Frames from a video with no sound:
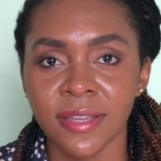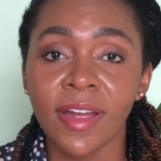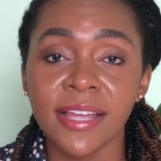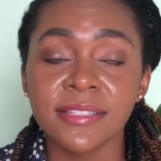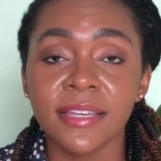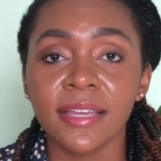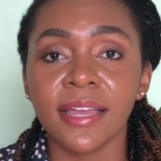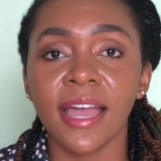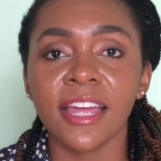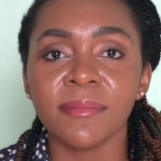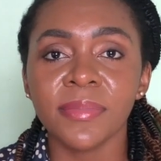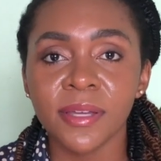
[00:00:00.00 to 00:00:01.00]
Writing
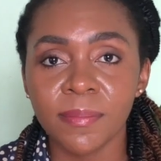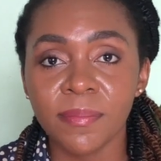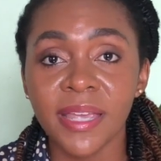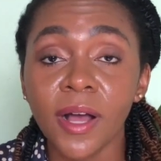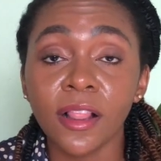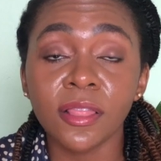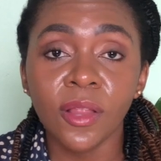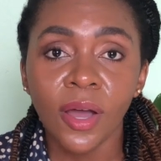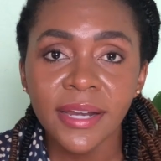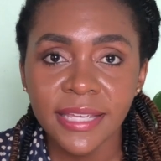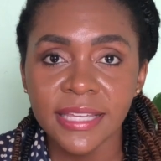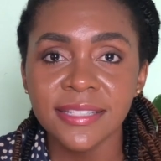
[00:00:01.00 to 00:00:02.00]
can be made a
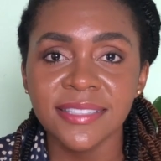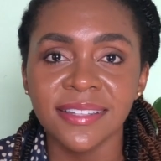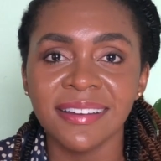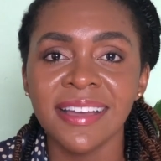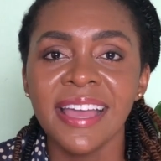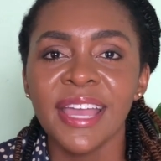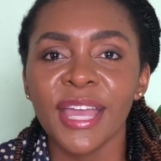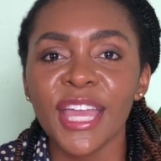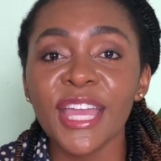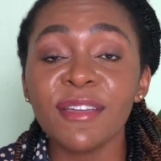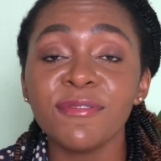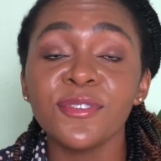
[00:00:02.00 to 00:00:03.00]
lot easier
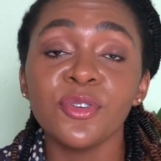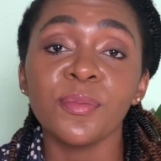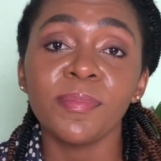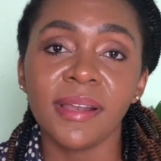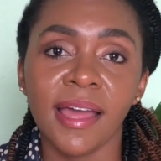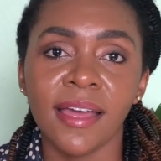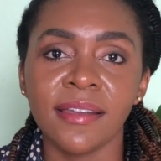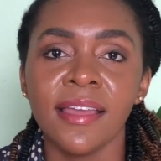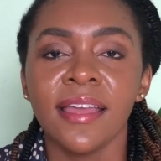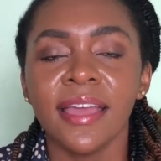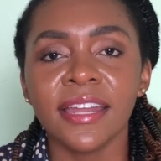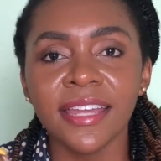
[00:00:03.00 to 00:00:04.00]
if you plan
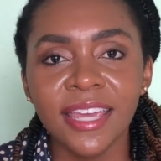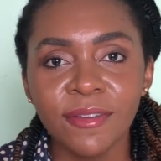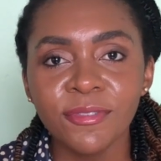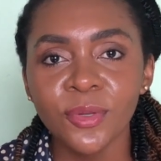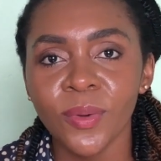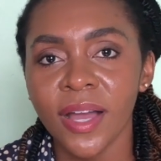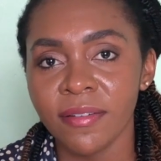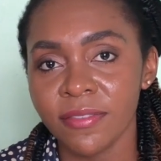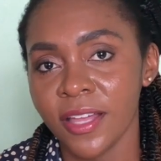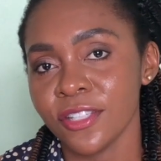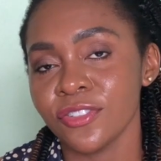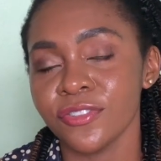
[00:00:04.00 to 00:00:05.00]
and if you have
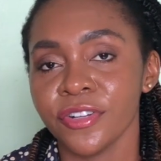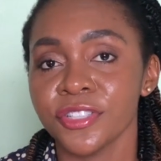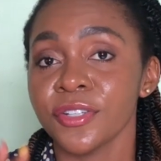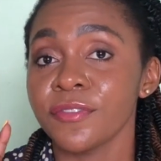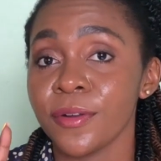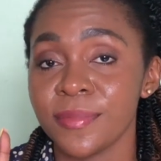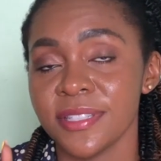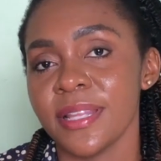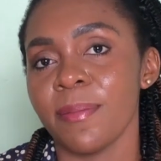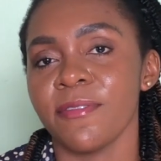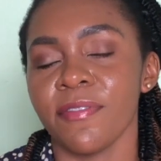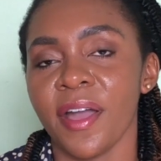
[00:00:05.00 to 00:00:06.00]
that structure from
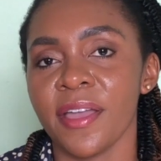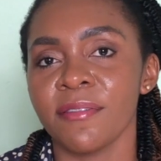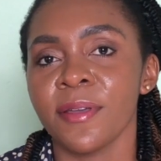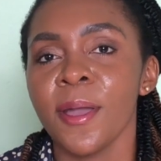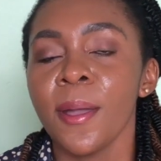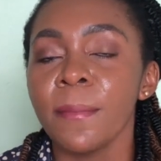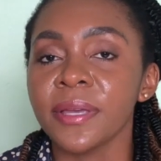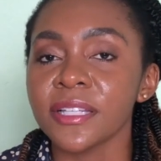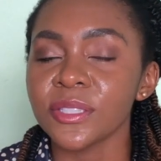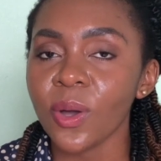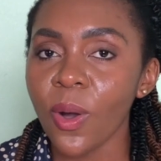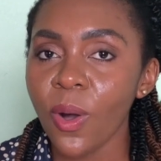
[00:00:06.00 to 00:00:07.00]
step five
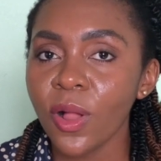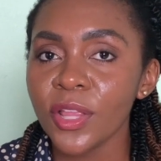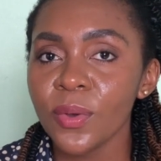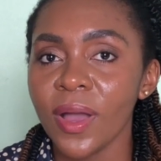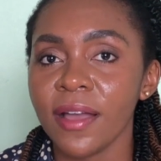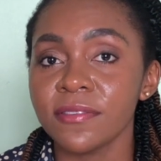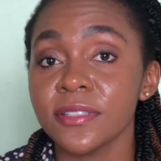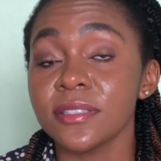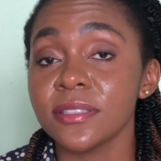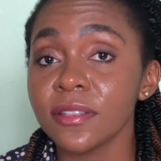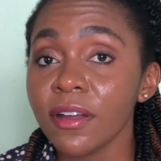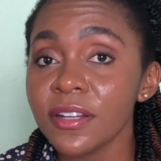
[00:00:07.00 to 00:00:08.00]
because all you have to
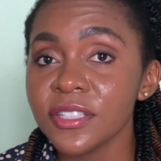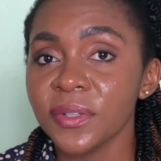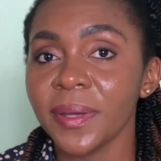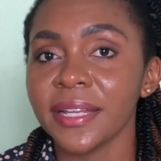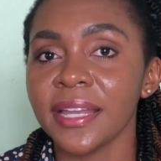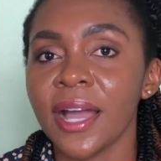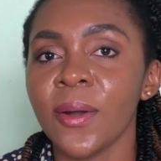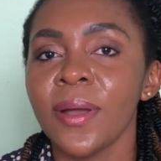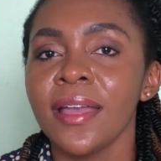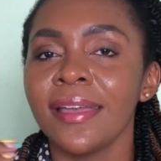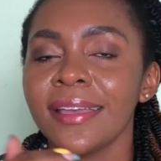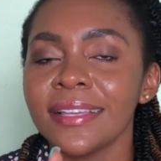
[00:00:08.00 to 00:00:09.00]
start doing now
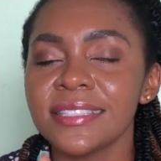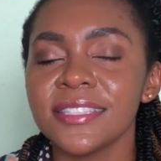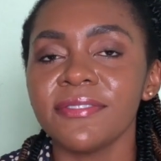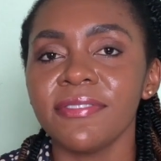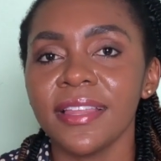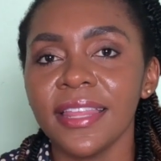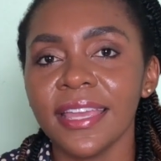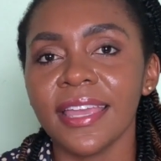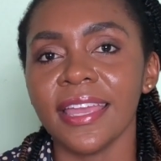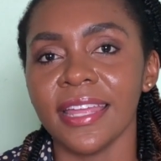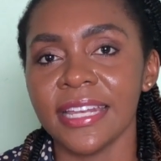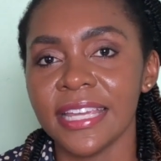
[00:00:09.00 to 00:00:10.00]
is filling
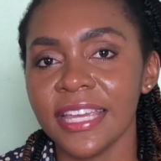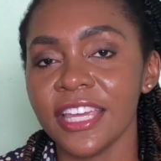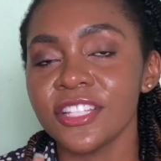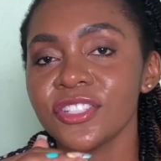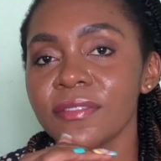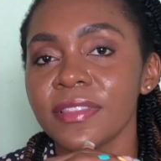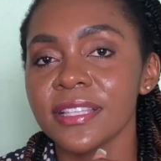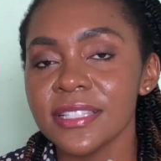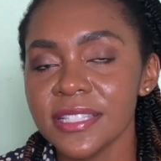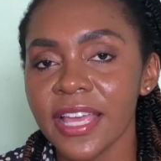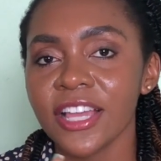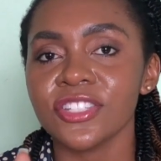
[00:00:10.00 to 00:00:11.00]
in each of these
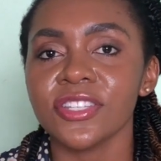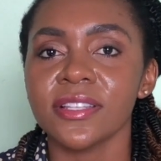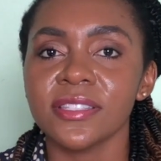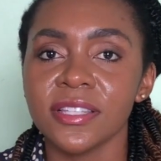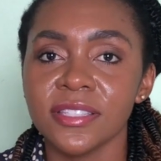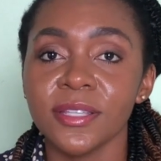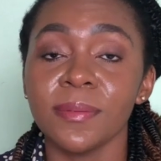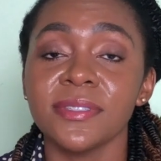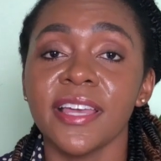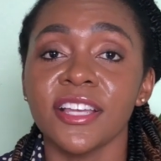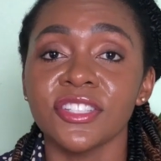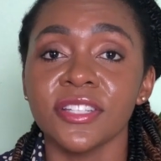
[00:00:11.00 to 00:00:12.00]
sections and
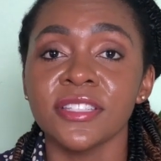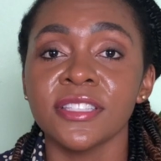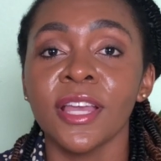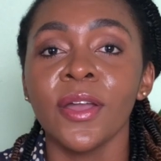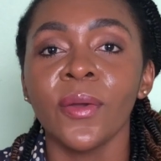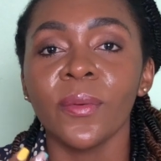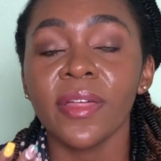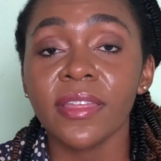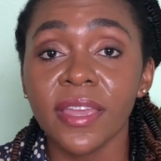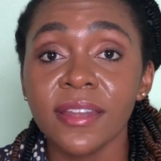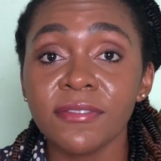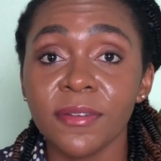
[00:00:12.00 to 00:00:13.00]
subsections with the
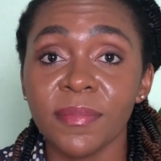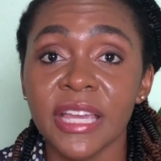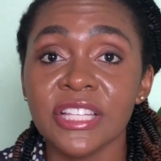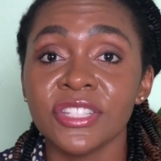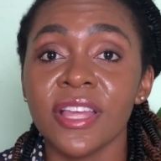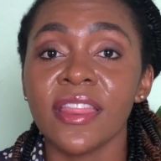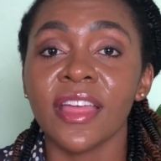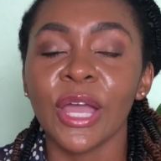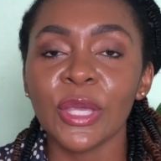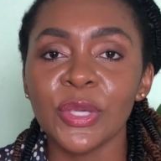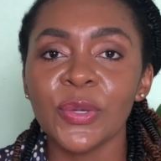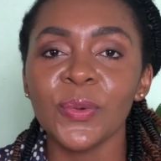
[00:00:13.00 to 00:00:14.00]
information that
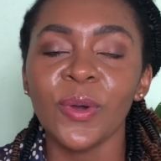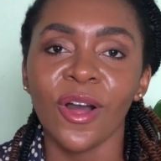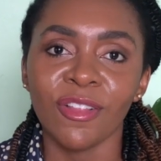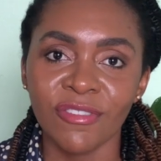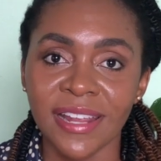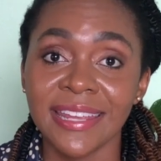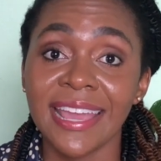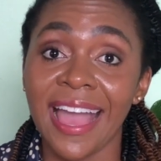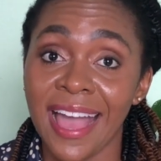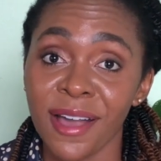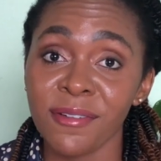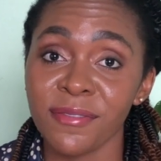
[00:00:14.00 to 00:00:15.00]
you already
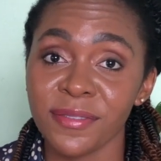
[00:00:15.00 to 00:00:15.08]
have.